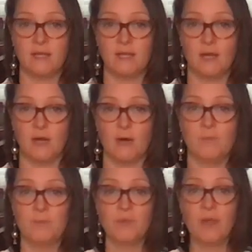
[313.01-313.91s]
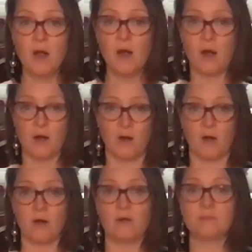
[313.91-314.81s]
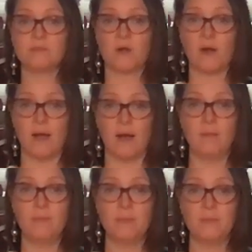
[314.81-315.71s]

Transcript: here. Our arms are up,